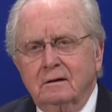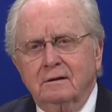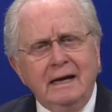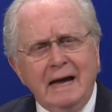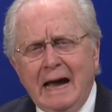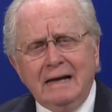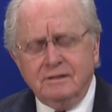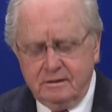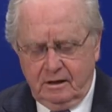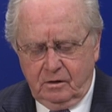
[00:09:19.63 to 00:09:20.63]
They had
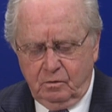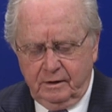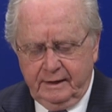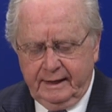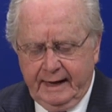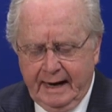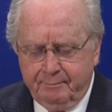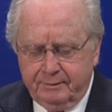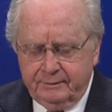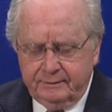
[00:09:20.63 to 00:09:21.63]
to know when that
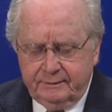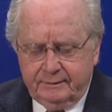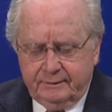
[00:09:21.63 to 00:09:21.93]
happened.